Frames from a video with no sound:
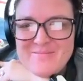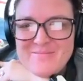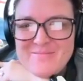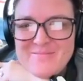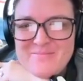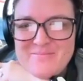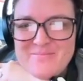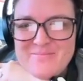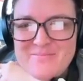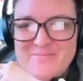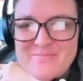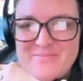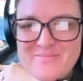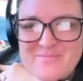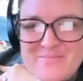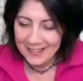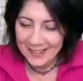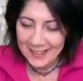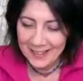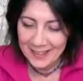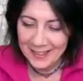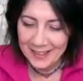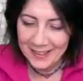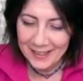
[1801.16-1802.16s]
All right.
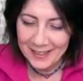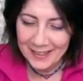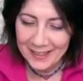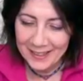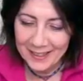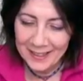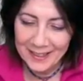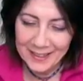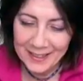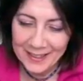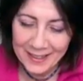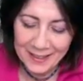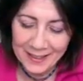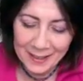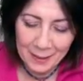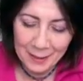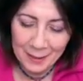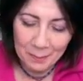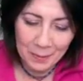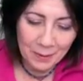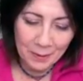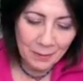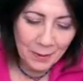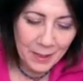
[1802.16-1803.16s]
I need to
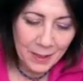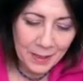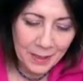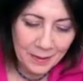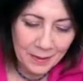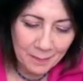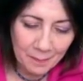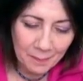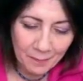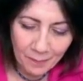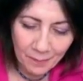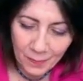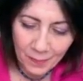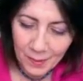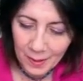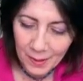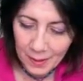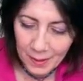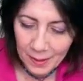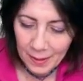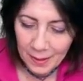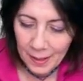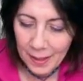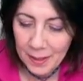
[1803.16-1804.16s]
be right
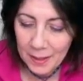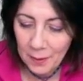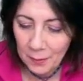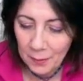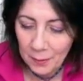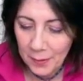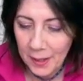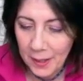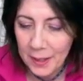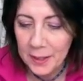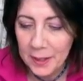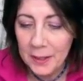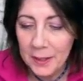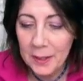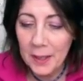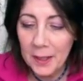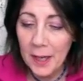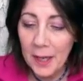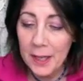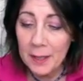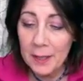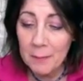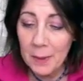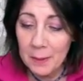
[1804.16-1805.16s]
yeah, that can
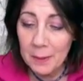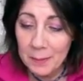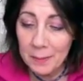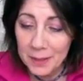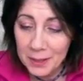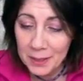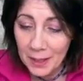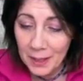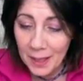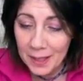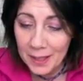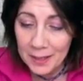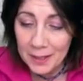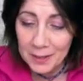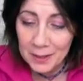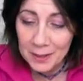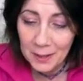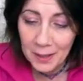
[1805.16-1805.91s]
kind of maybe tie into